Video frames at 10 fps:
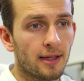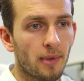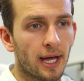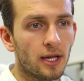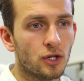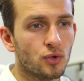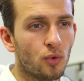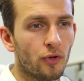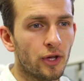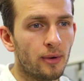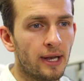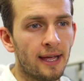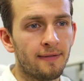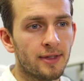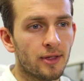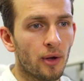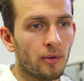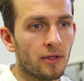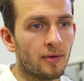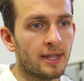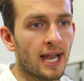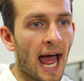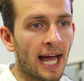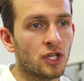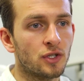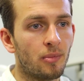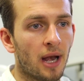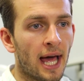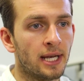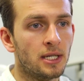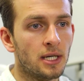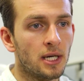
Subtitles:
is making sure that you leave students with an action plan.